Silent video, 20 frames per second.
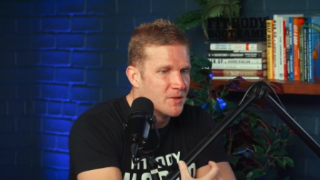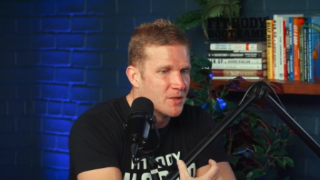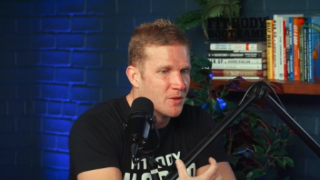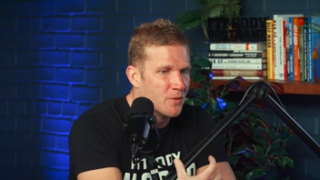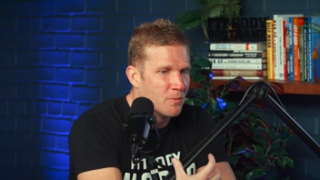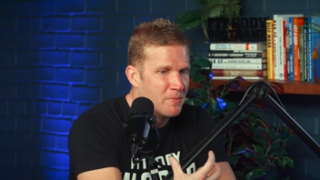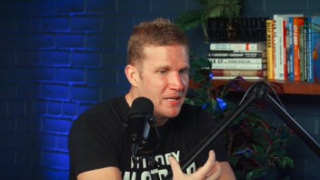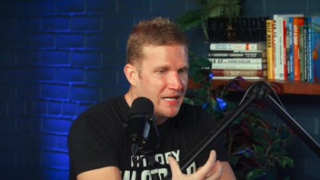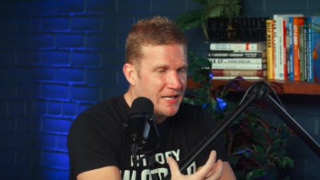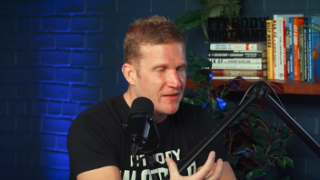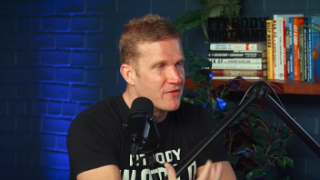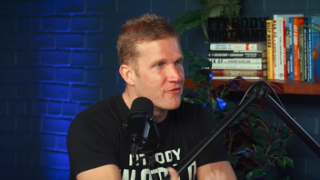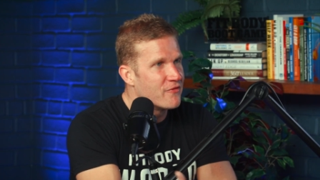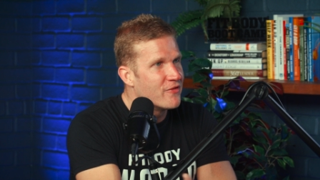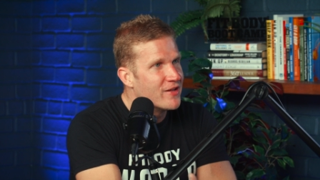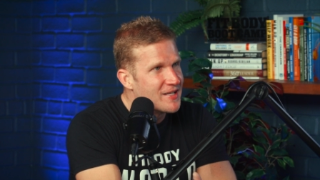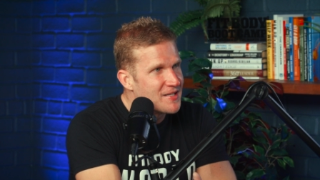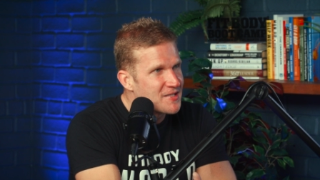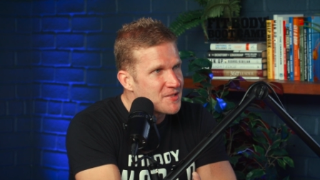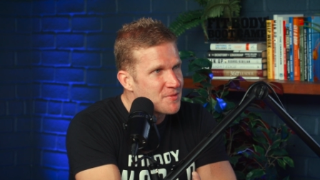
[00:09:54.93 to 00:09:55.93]
you know, being in the
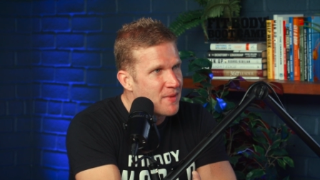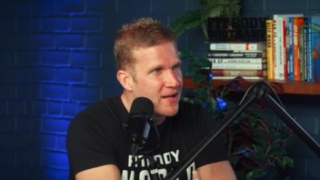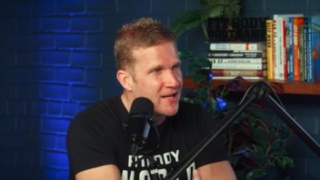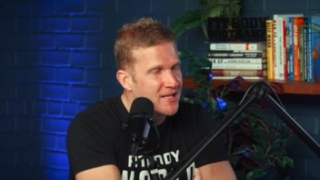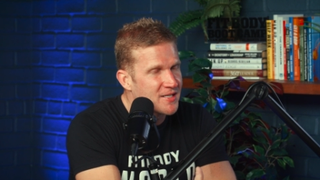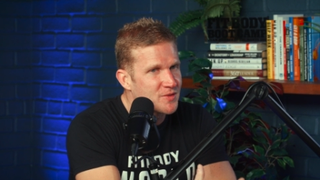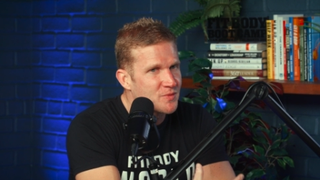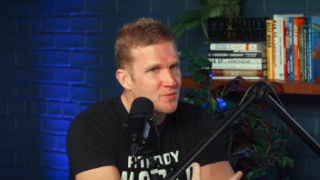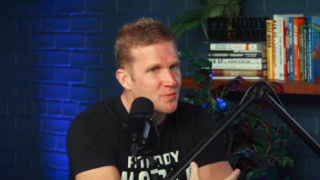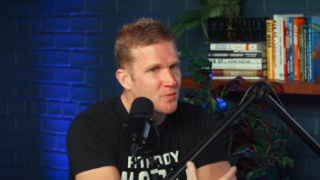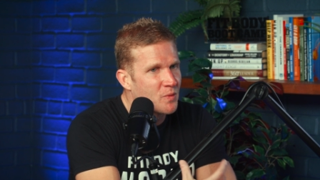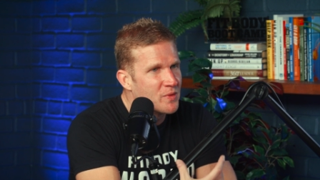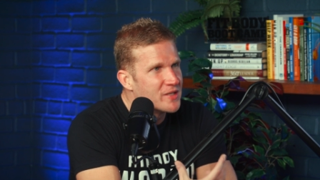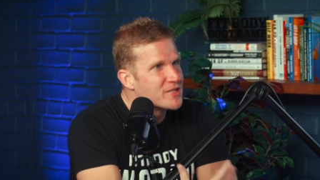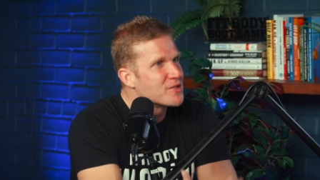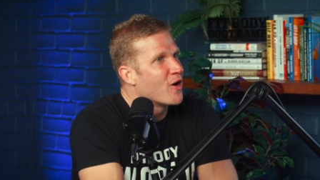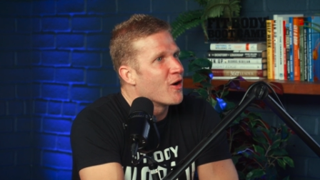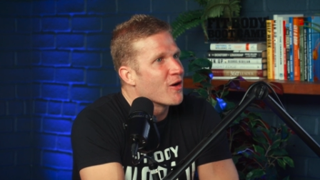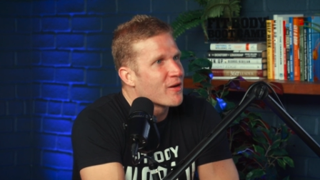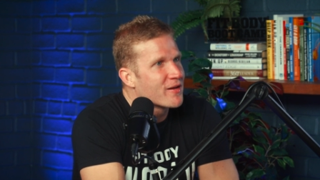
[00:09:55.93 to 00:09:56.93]
fitness space, what we
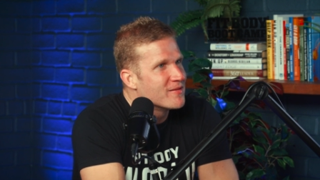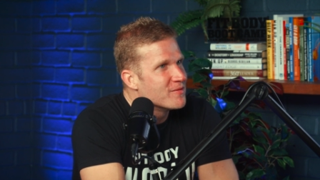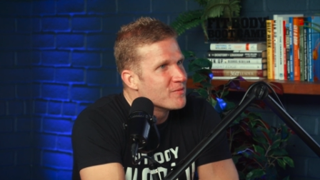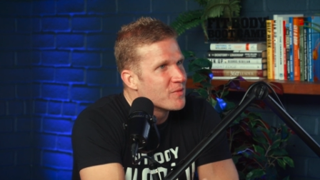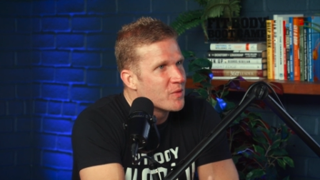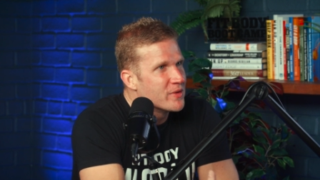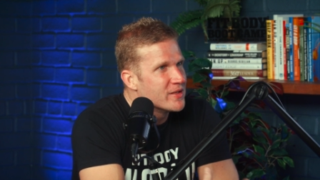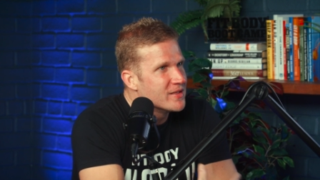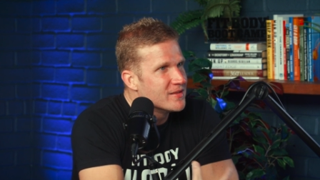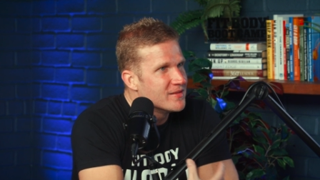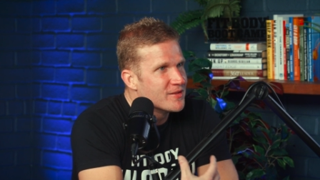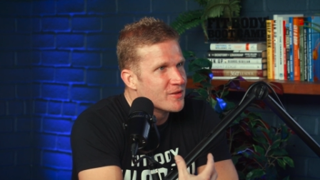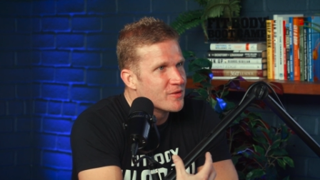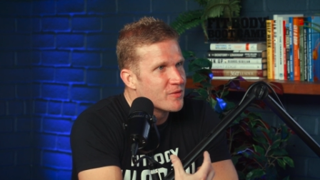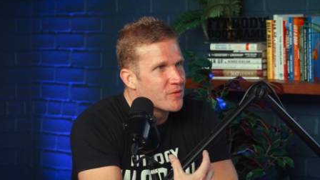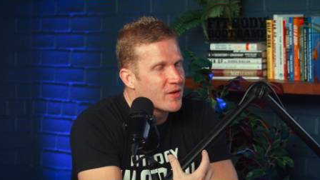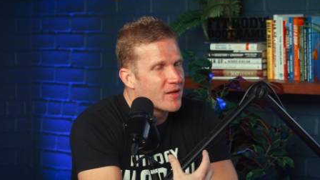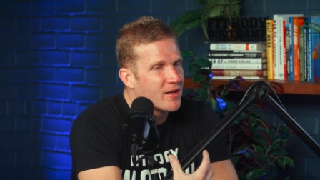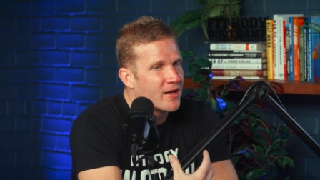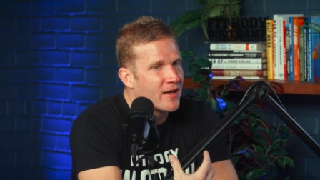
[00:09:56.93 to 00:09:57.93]
talk and we, you
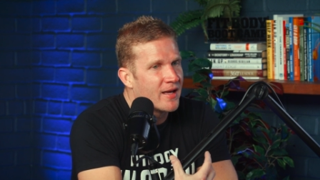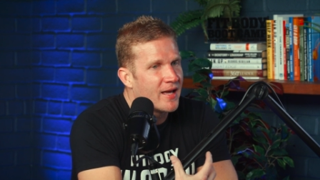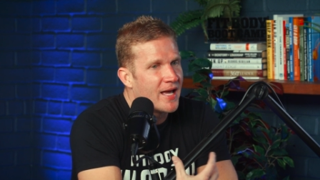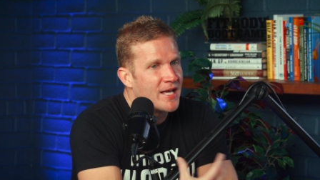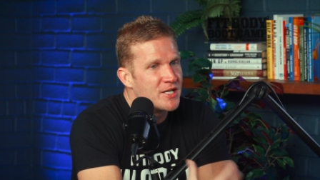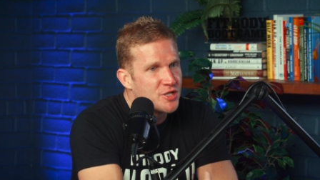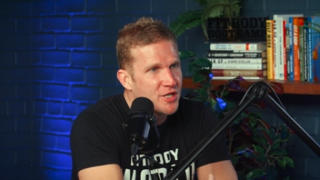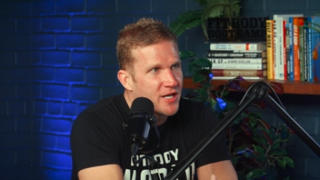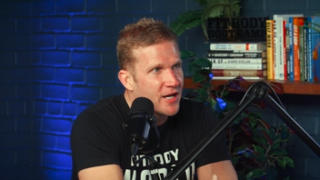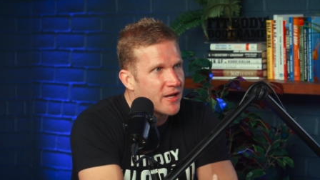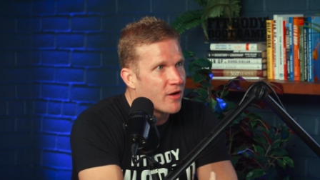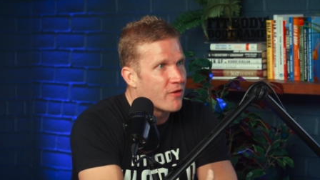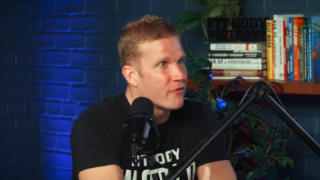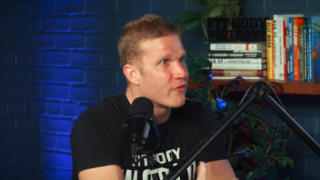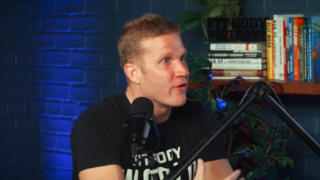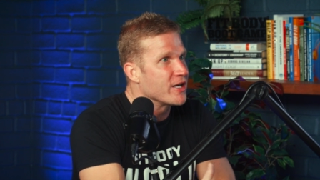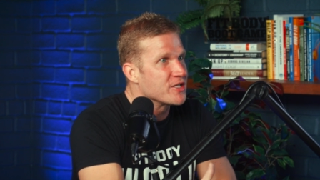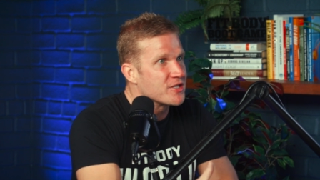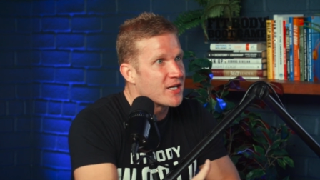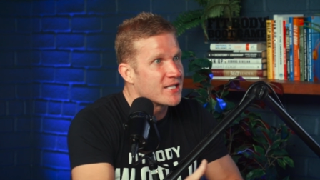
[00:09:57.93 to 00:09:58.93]
know, uh, educate our
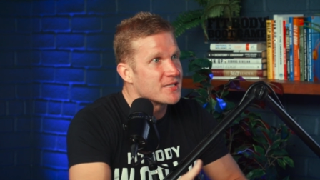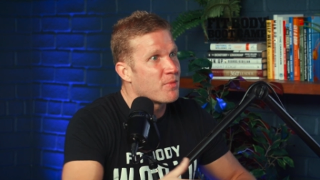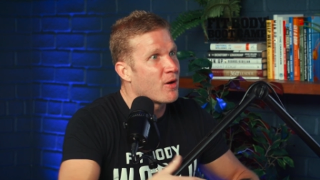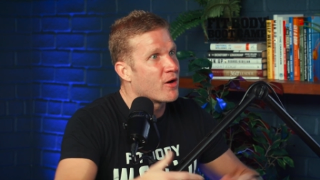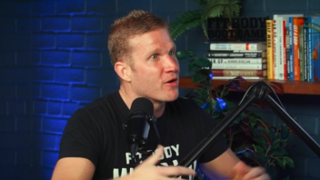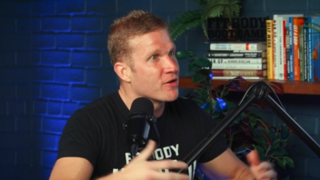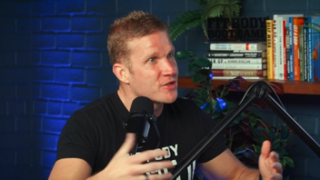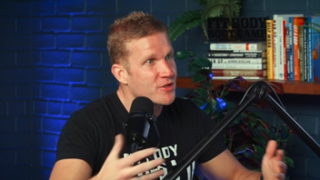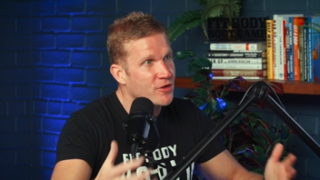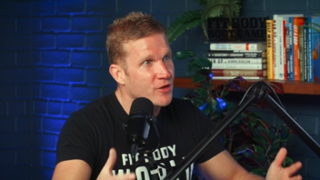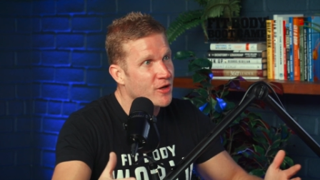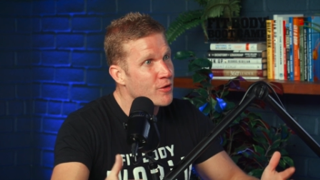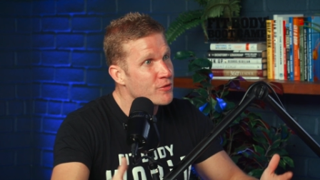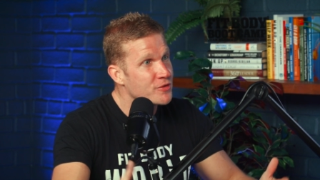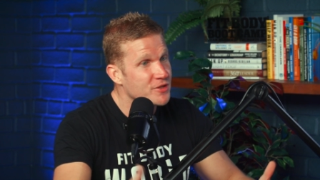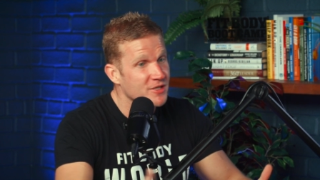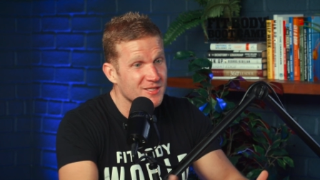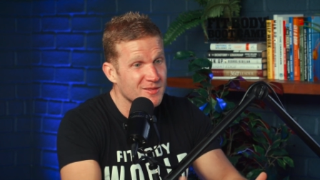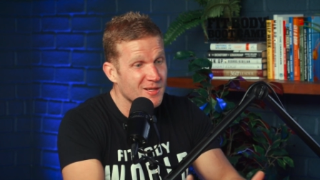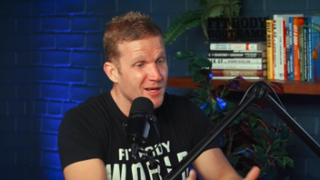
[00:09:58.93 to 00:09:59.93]
franchise partners, our
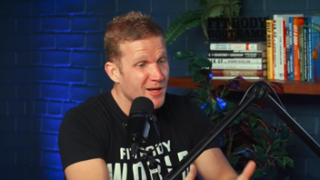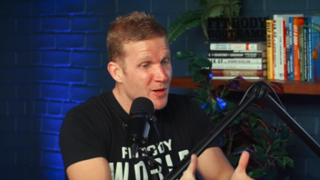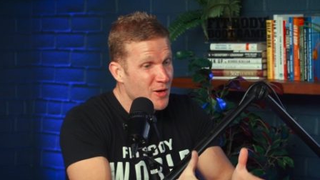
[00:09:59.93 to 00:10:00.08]
coaches.